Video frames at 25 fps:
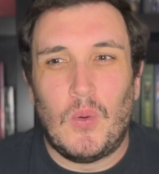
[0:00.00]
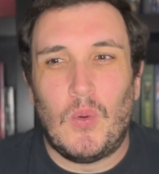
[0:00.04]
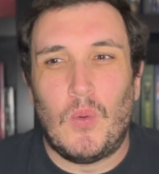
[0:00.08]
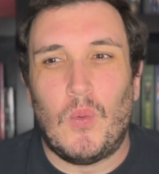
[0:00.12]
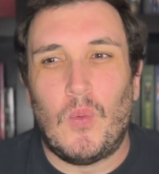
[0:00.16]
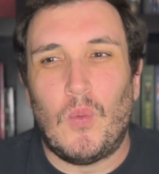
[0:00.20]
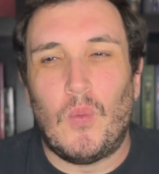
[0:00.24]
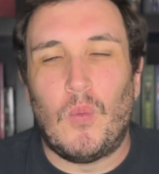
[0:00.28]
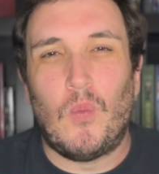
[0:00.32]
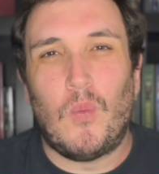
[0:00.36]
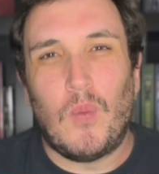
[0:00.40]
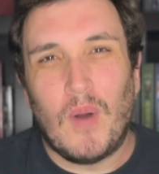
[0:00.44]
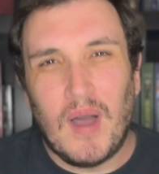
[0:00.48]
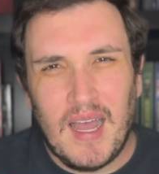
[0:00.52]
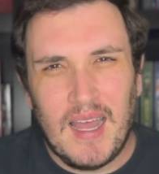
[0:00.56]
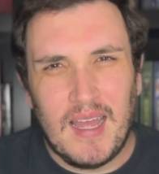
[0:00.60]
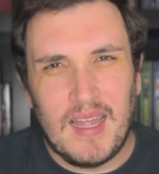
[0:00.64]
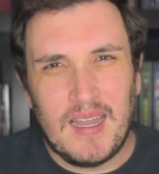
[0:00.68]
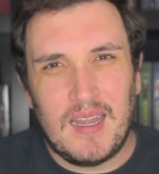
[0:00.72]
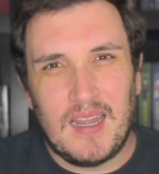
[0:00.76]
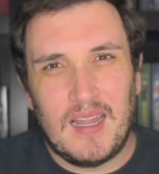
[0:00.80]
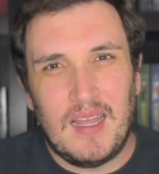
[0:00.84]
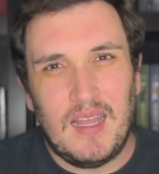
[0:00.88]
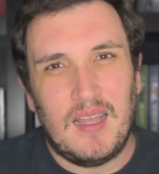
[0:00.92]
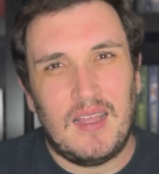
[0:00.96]

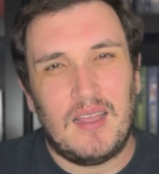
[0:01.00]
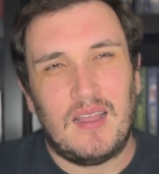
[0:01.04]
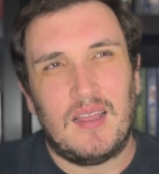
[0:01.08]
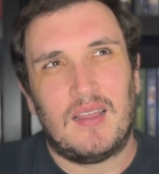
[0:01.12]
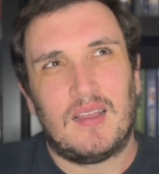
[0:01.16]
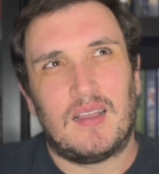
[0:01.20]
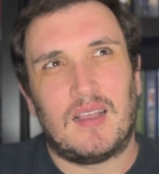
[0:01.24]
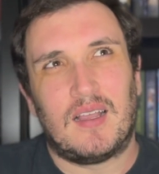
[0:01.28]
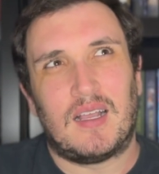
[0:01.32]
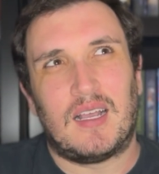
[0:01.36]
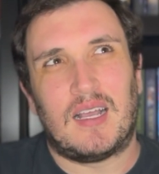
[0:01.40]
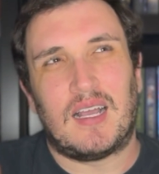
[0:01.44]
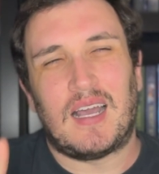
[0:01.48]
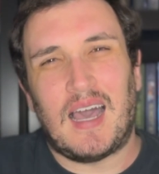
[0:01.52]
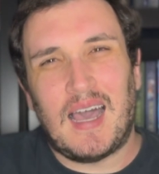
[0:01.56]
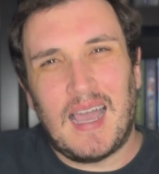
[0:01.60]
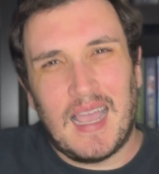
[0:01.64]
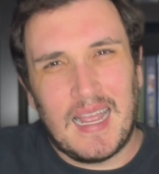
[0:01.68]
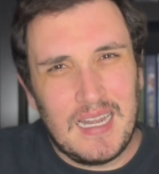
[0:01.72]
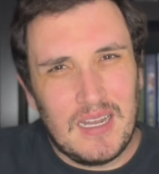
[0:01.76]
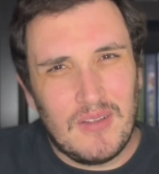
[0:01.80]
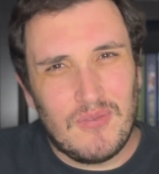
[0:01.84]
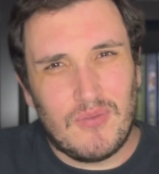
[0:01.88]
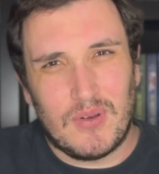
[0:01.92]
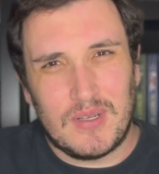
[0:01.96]
one,
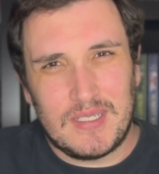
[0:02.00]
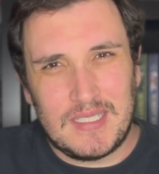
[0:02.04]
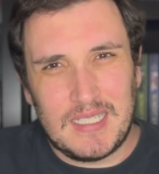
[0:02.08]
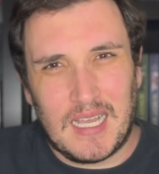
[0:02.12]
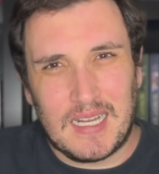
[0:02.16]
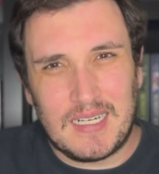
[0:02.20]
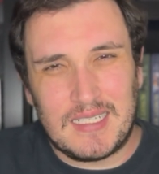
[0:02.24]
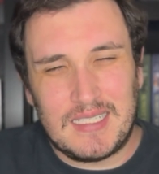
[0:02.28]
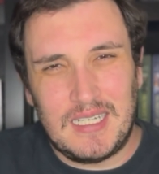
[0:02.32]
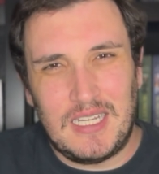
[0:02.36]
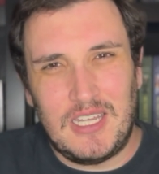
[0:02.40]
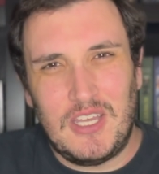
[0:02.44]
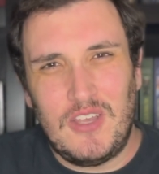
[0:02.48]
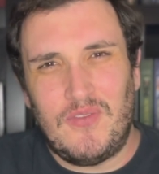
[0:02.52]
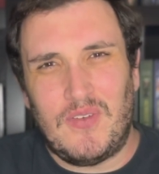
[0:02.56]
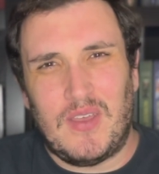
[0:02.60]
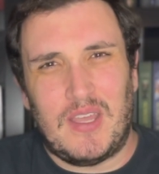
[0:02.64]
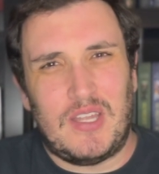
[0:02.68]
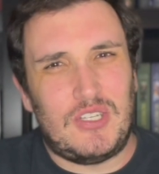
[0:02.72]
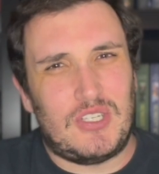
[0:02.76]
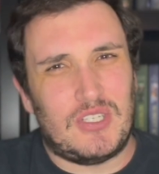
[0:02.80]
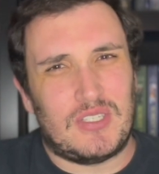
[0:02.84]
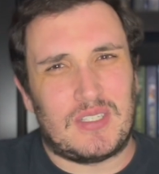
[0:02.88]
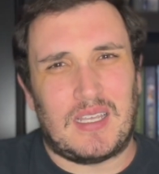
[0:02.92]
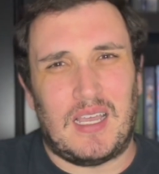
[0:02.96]
kind of reductive and
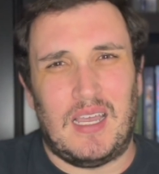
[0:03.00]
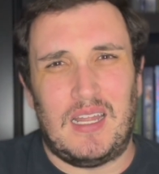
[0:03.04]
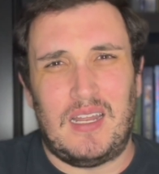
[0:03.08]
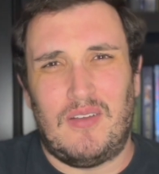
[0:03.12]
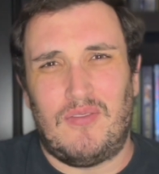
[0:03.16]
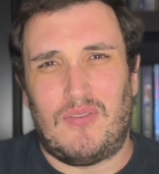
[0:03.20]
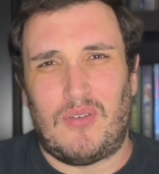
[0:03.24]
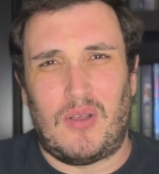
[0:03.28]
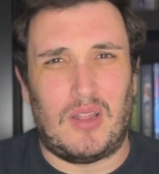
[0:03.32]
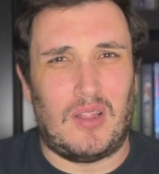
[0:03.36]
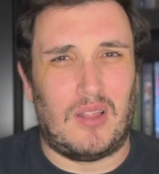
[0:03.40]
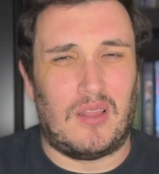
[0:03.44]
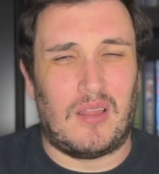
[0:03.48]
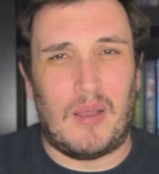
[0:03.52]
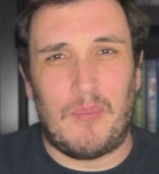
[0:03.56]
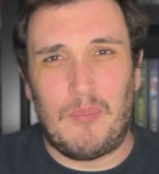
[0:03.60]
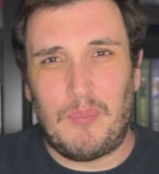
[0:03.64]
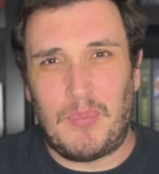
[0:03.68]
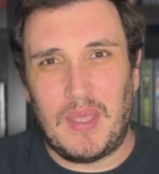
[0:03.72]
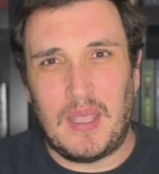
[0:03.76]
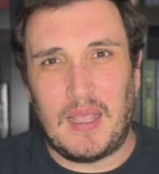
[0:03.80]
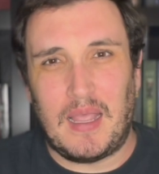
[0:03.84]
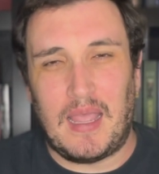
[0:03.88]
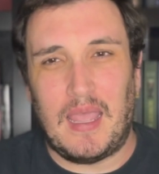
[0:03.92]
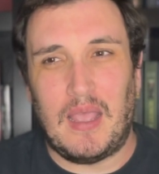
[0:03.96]
just kind of
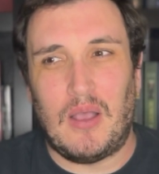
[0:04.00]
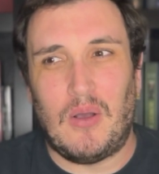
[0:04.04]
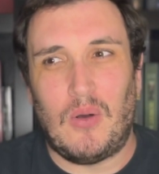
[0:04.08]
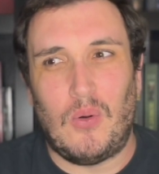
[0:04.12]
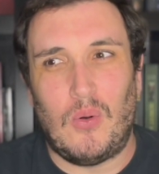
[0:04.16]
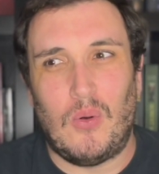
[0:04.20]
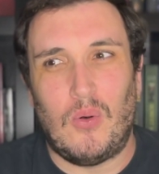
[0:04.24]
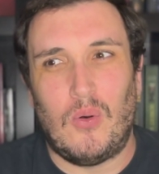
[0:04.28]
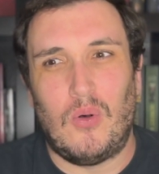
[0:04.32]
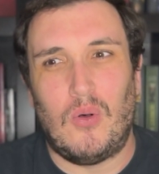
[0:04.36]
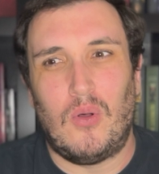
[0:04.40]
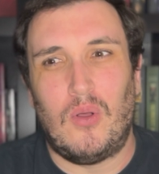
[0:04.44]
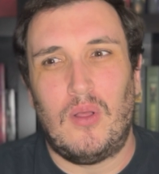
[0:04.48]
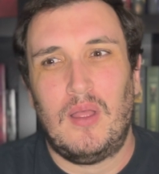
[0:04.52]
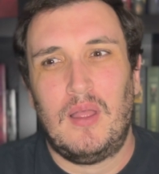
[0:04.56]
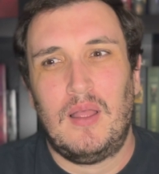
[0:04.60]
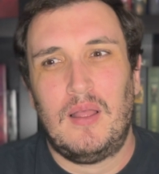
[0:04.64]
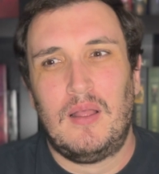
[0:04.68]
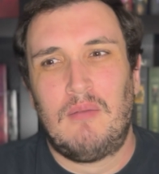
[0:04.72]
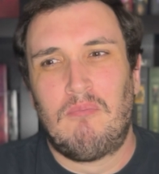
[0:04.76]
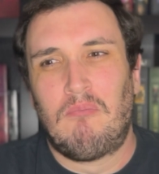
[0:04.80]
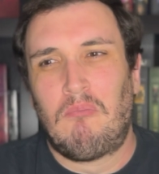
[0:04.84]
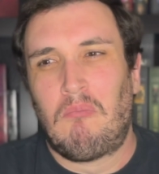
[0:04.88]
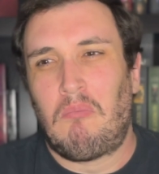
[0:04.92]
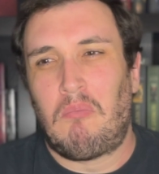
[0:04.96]
lumping a whole
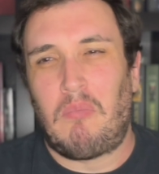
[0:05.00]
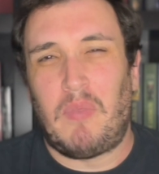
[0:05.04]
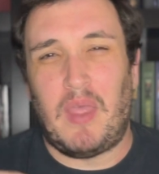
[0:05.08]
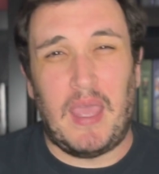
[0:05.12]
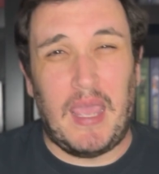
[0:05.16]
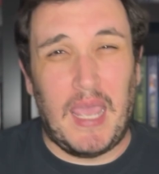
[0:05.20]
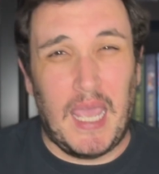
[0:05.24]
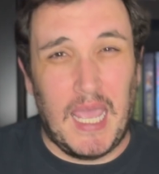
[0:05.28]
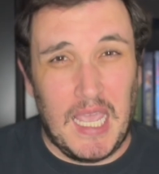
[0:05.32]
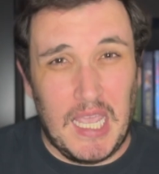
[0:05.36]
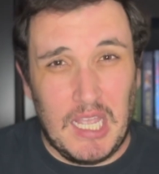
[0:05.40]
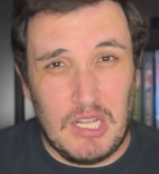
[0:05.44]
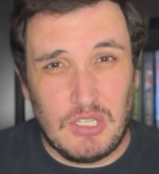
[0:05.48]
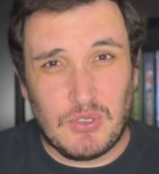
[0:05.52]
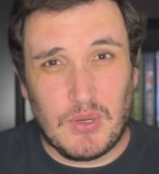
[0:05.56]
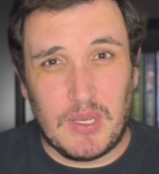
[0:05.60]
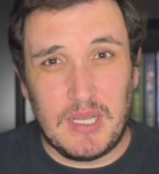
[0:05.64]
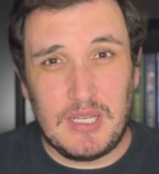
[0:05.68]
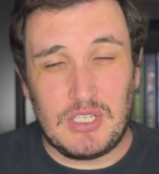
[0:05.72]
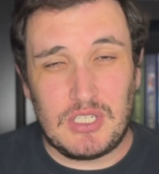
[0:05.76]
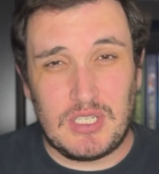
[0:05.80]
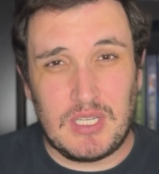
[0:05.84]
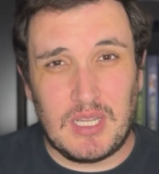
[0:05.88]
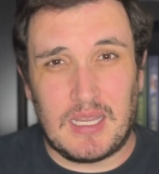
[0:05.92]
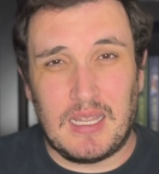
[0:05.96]
age
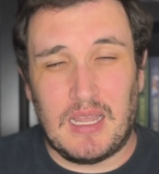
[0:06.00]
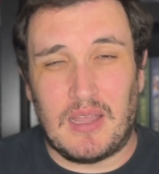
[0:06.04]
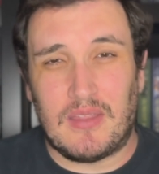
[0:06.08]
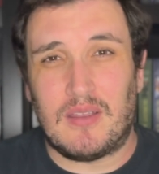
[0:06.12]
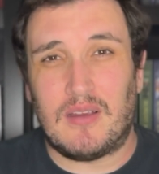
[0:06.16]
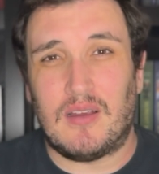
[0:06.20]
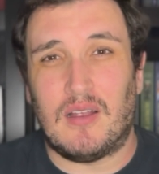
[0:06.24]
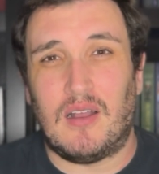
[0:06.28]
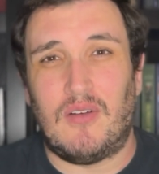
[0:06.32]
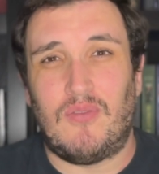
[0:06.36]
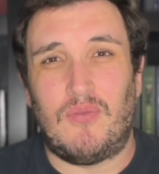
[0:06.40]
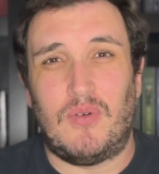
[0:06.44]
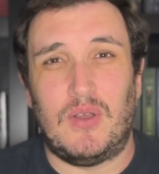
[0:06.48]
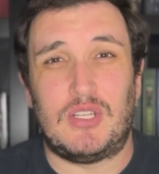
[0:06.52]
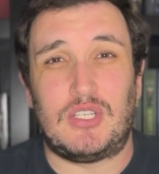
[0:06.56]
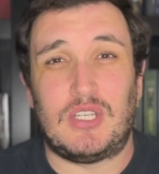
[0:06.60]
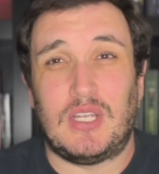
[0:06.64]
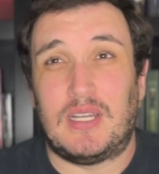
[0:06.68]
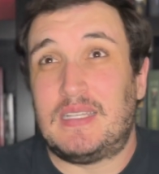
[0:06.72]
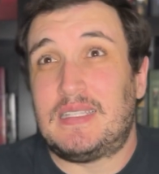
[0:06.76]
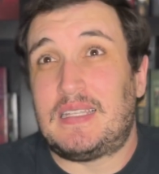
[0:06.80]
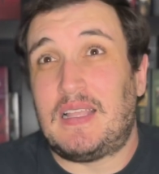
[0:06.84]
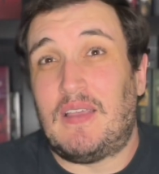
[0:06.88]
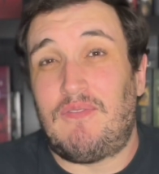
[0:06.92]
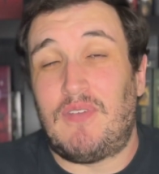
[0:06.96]
range together, of which it
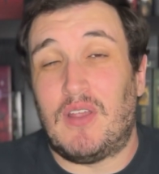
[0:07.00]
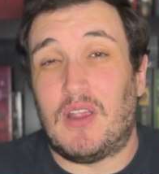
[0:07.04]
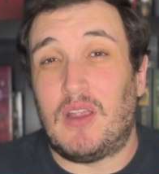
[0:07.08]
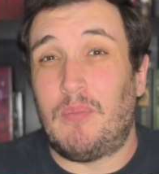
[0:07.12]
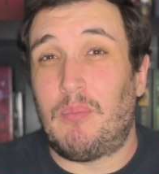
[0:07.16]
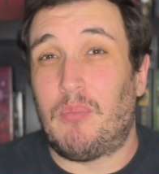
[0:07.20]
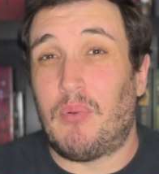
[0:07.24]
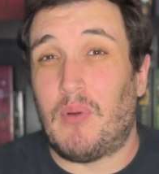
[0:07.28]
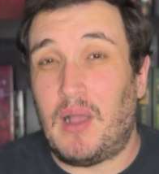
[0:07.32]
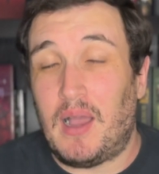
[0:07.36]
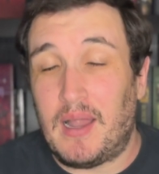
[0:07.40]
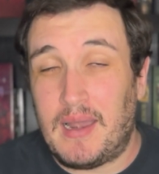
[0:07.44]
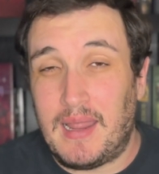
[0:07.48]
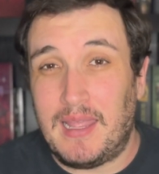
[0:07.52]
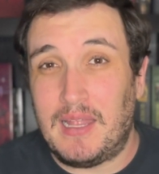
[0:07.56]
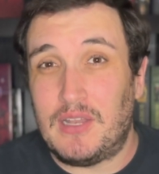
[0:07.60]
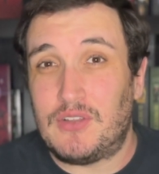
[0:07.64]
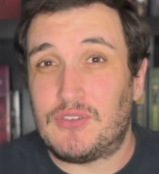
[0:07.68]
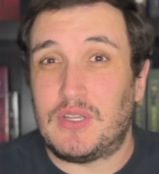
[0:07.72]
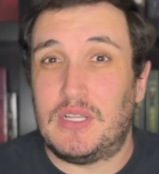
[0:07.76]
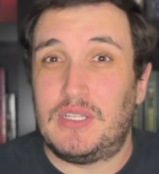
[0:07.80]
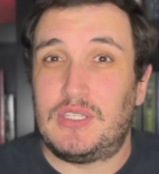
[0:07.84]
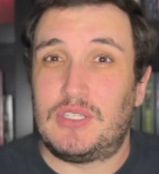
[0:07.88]
is a very broad age range.